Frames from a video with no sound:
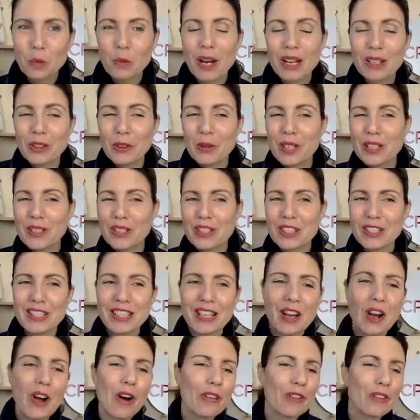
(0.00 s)
One question
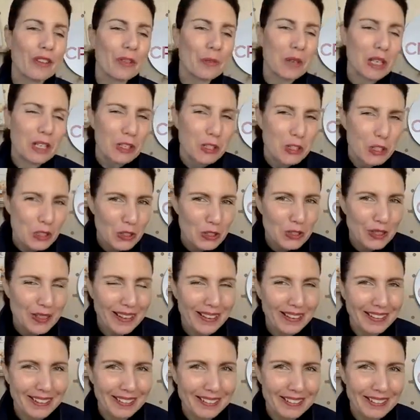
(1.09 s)
that often I do
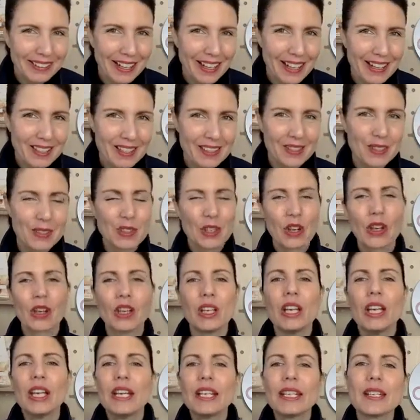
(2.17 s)
get in classes though
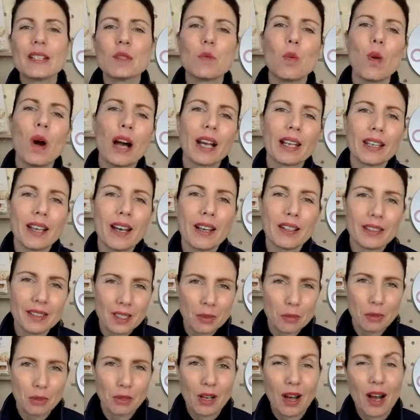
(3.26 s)
is, why can't
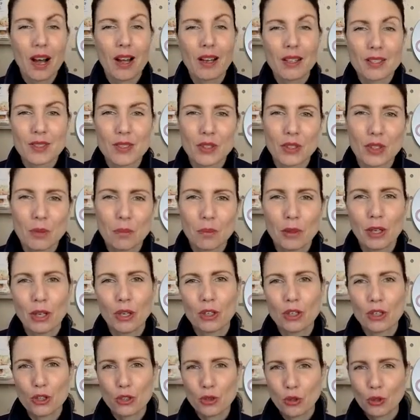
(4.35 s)
you put ice on a
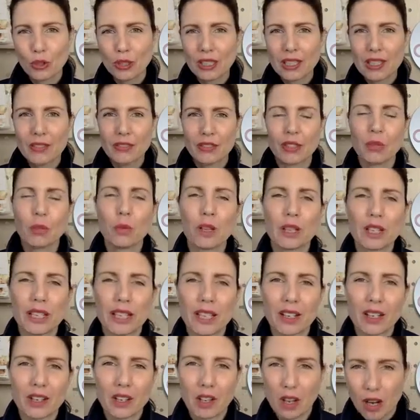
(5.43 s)
burn? Surely if you want to
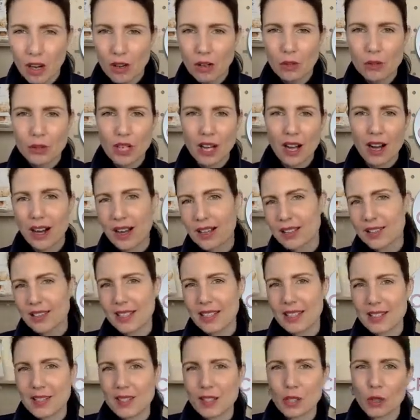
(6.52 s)
get it cold, ice
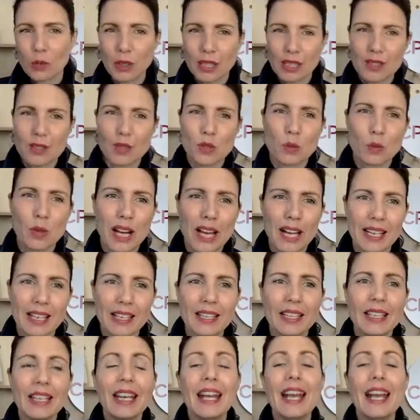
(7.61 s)
is the quickest way.